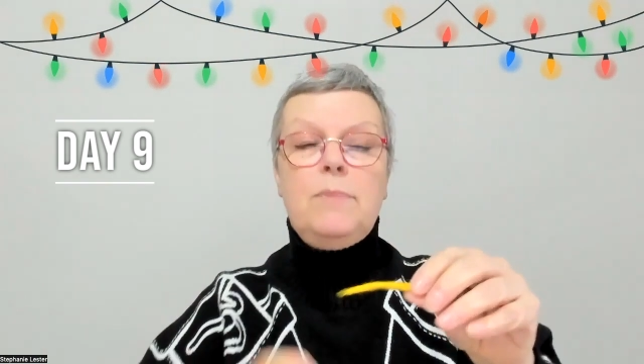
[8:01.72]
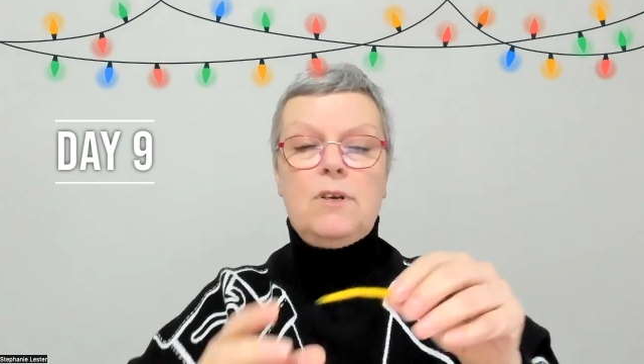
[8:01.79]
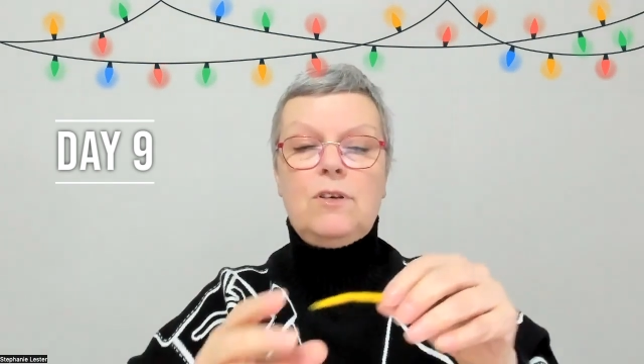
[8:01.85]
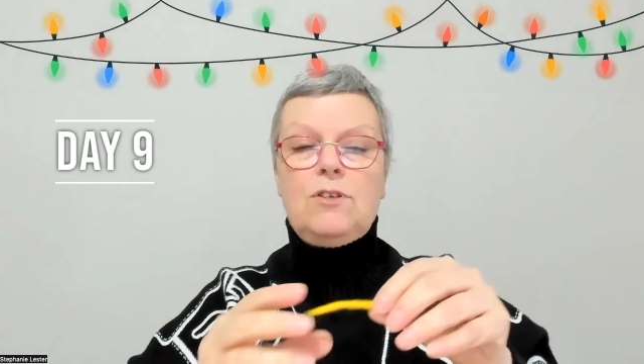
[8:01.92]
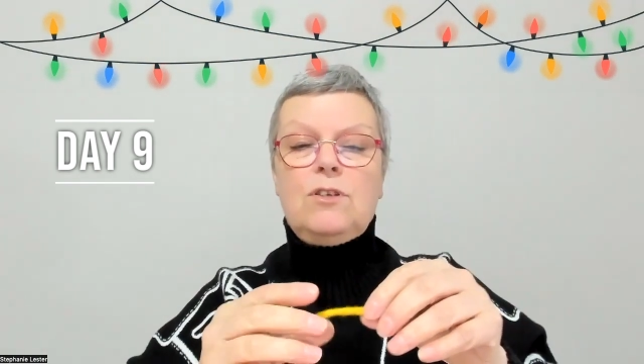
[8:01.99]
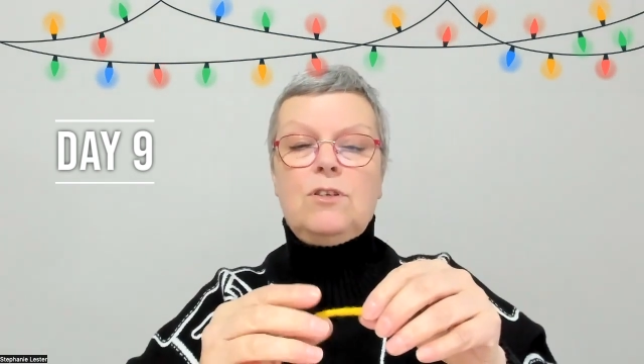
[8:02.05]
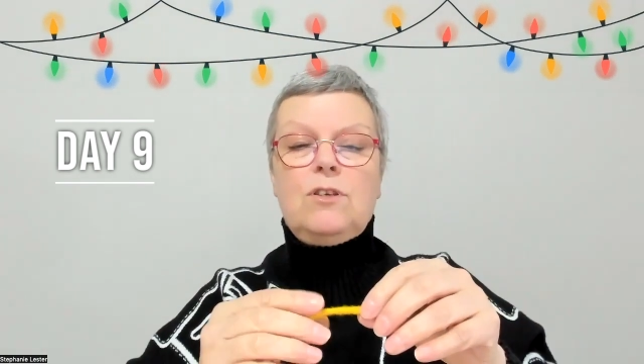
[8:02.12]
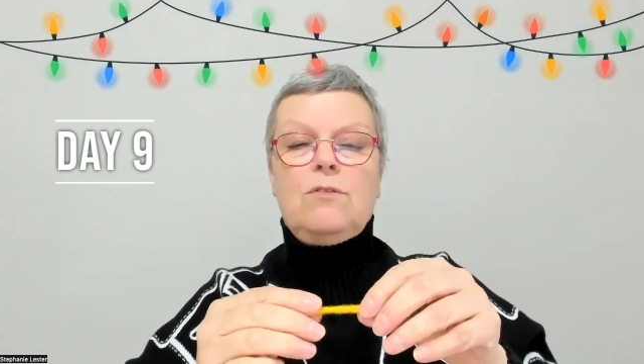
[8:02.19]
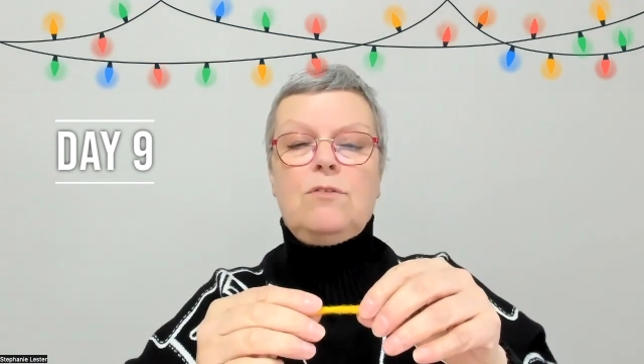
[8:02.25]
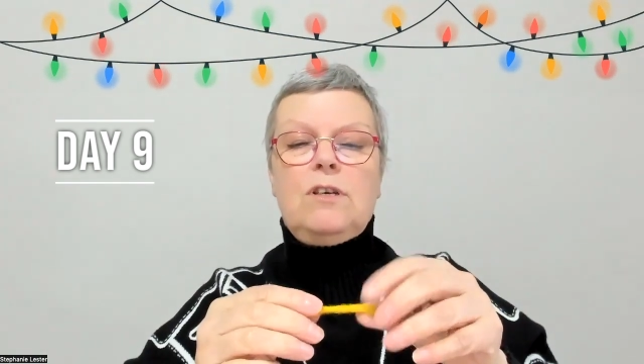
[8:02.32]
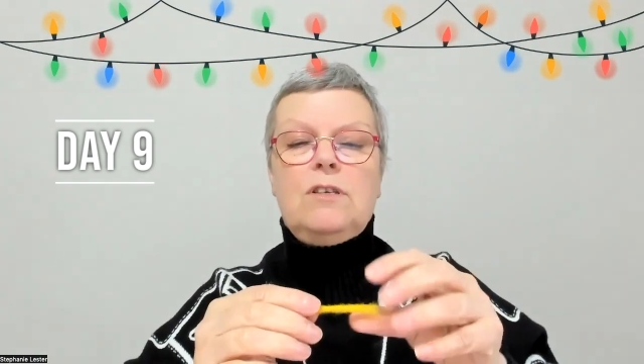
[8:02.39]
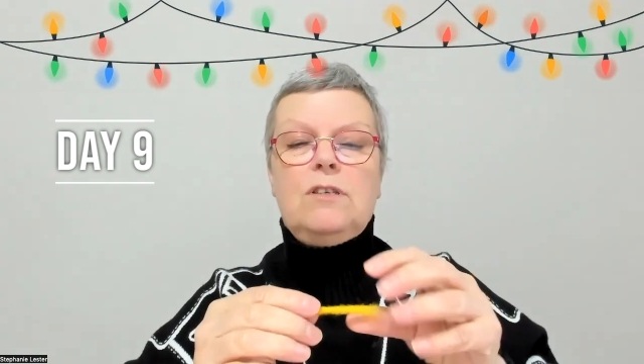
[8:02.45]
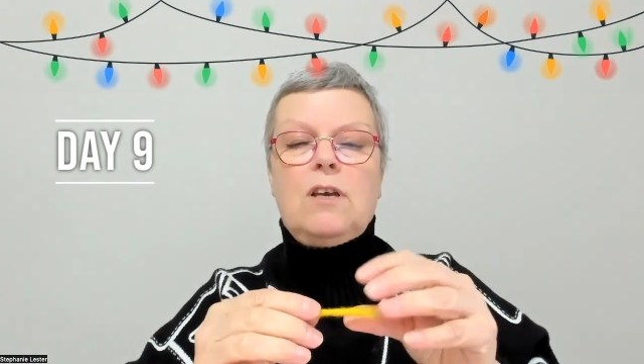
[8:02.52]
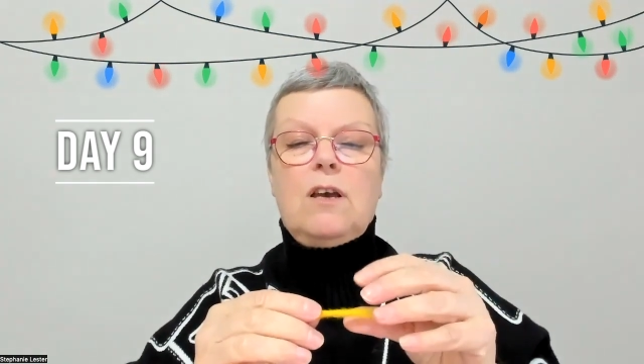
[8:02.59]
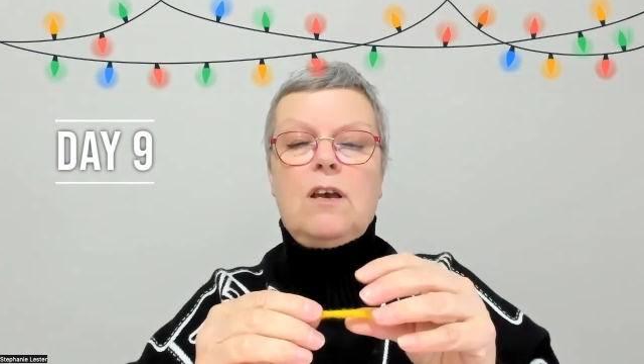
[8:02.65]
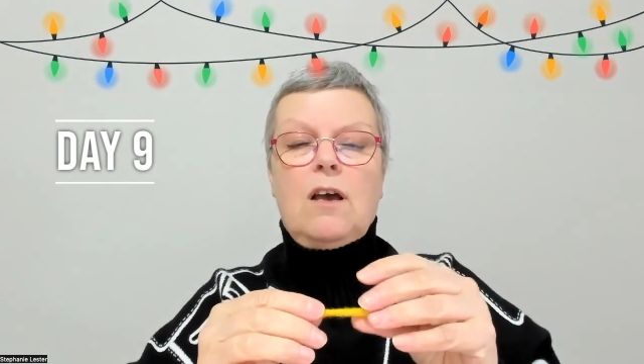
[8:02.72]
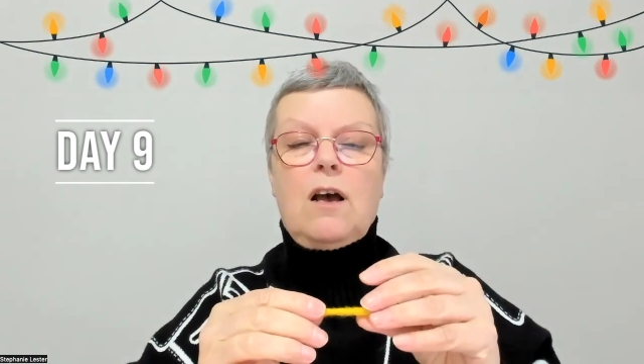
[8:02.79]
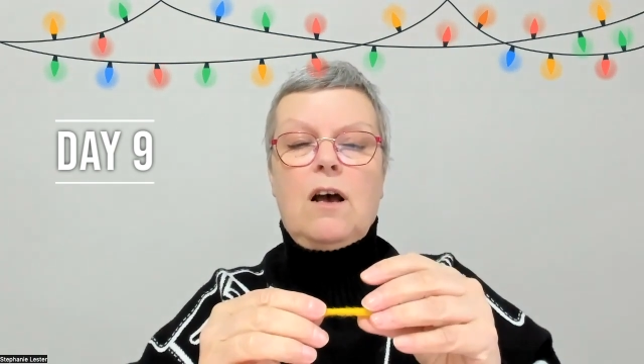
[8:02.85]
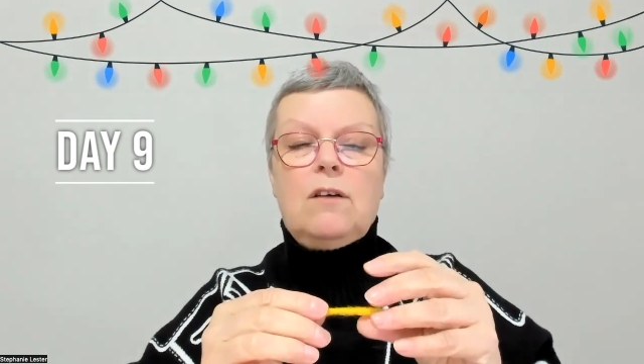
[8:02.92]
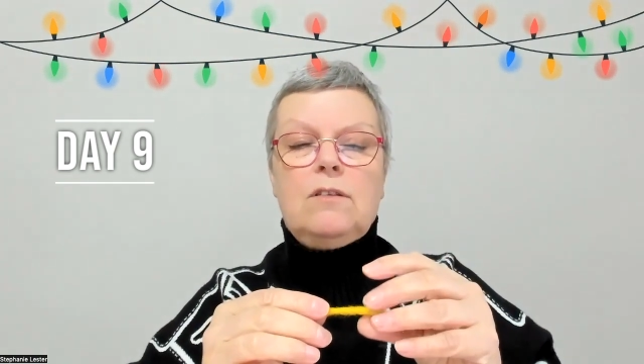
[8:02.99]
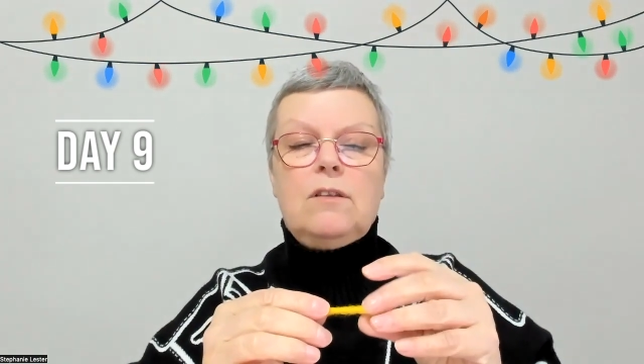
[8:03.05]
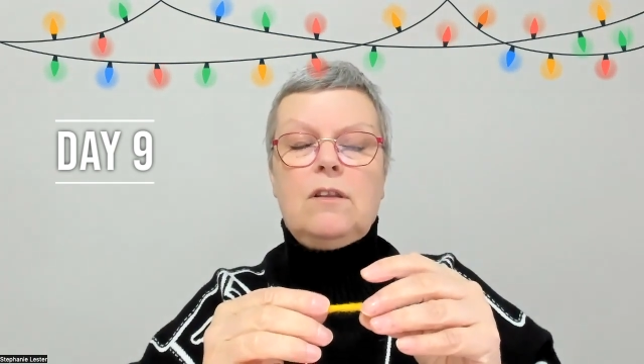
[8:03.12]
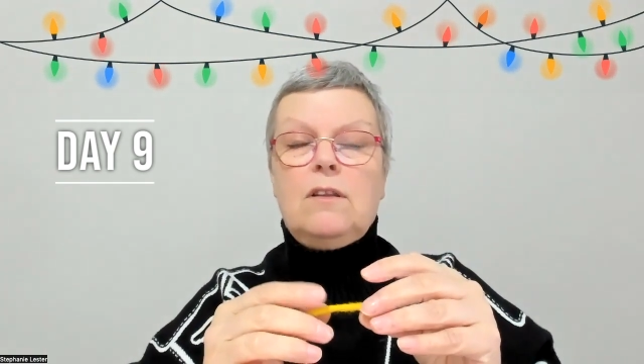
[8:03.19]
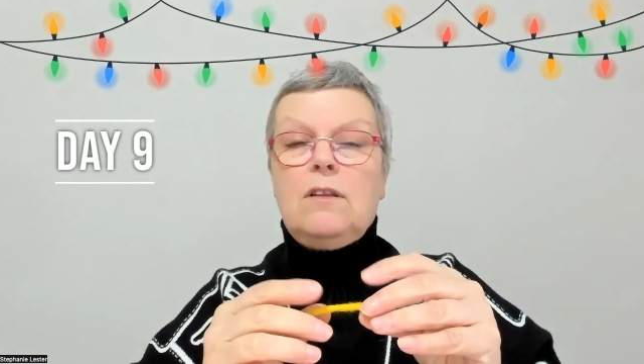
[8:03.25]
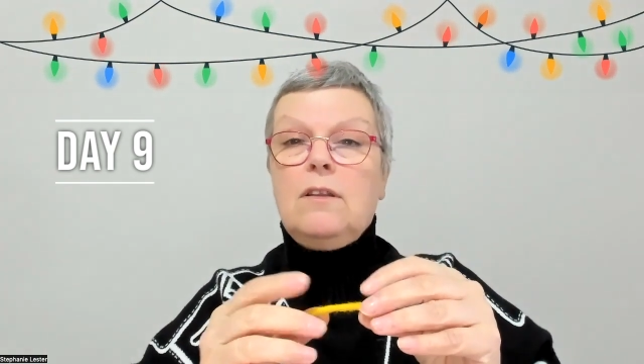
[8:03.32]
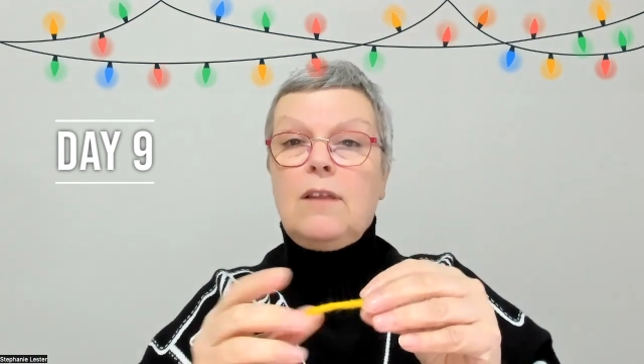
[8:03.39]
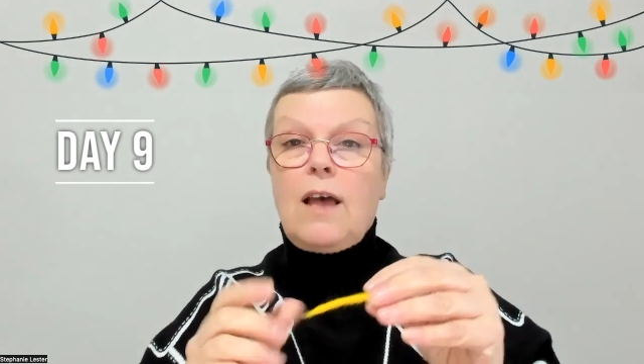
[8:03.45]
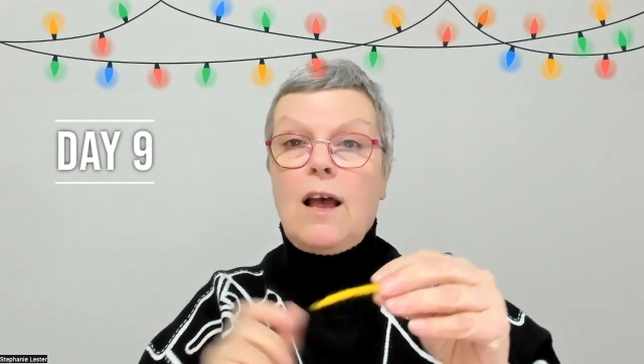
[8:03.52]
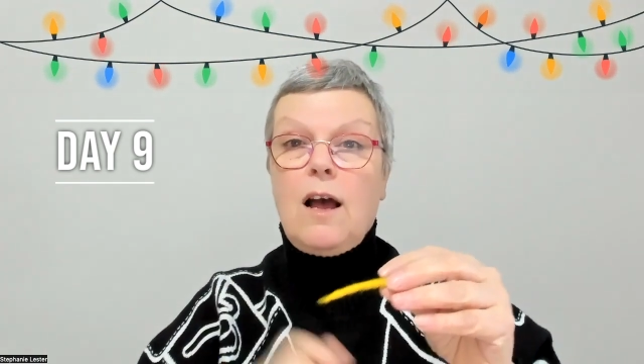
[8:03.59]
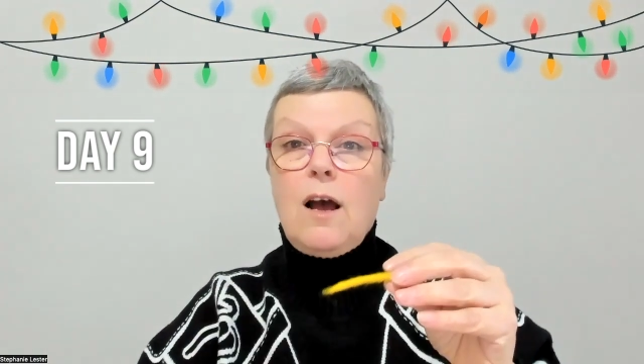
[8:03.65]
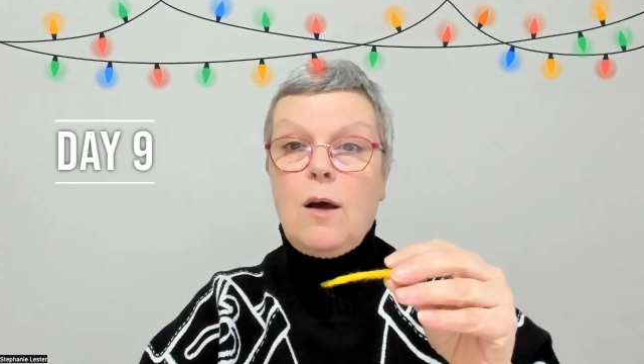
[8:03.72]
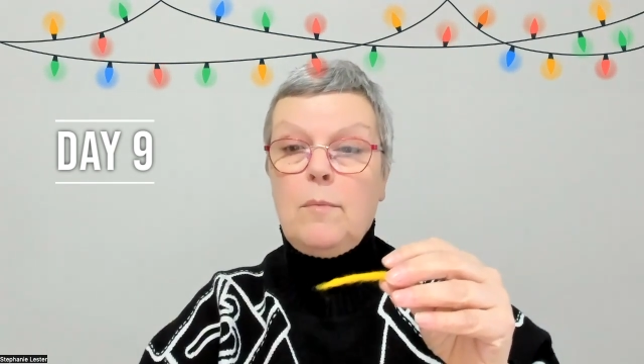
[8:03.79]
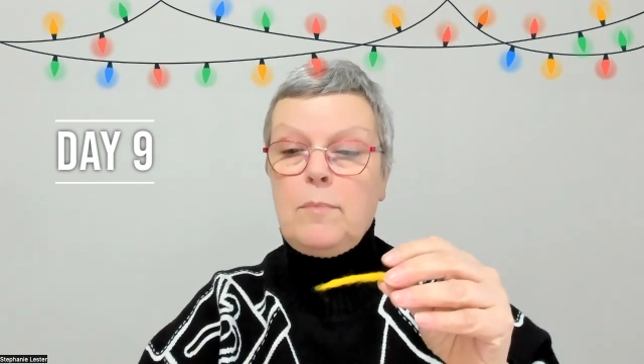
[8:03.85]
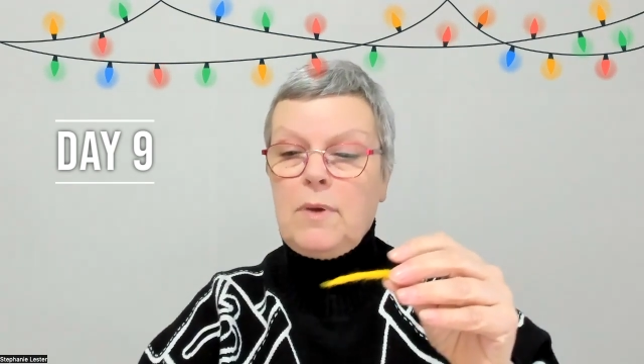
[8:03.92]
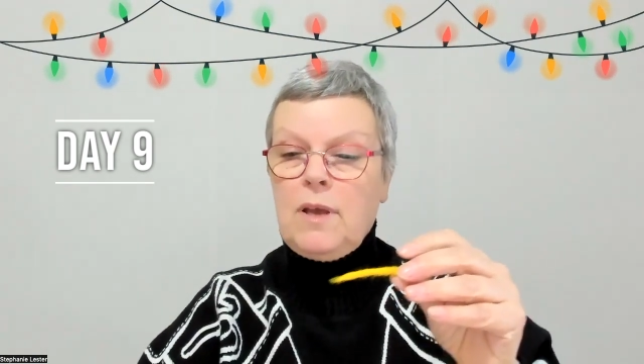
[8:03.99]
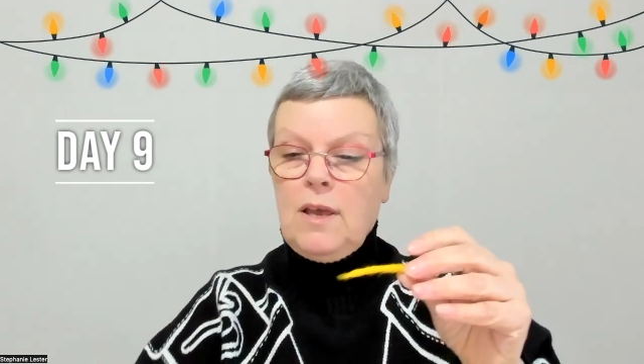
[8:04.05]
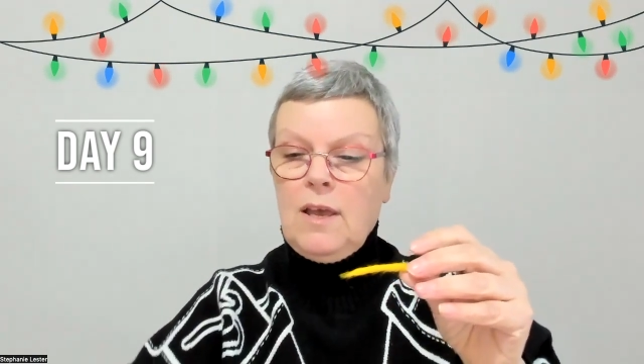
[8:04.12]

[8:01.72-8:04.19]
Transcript: because you still need to harden that up.